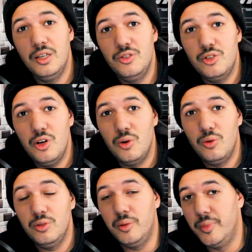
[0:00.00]
And
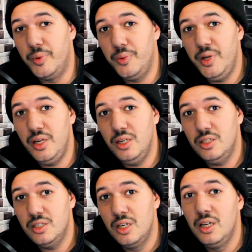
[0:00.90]
so the
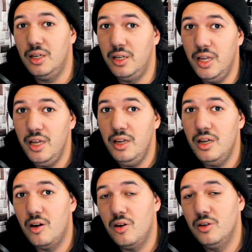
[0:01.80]
Marines, they
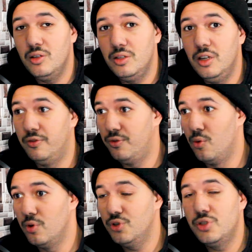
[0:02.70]
are the
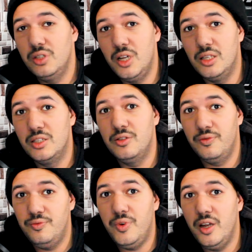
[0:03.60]
force that's
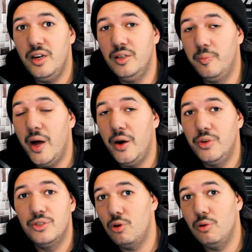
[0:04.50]
fighting the
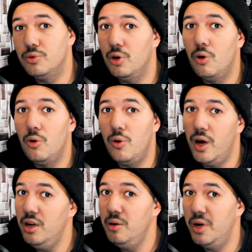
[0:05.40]
pirates throughout the whole
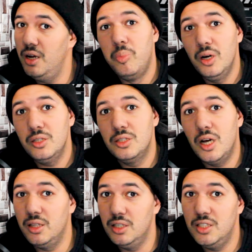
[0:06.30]
anime. But
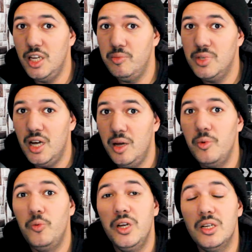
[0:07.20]
at the same time,
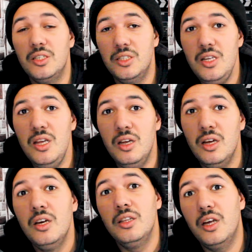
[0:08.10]
we can see
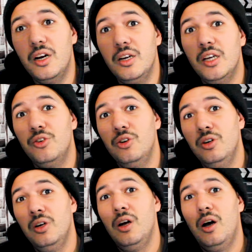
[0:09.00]
that
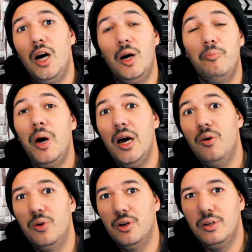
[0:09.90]
another
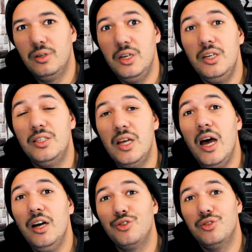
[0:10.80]
power is
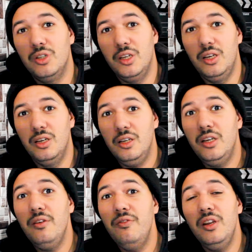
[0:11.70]
actually
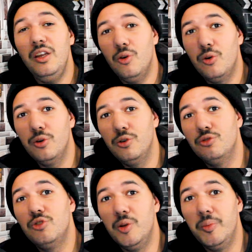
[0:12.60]
giving the
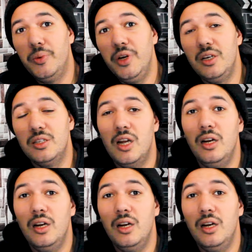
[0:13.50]
orders to the Marines,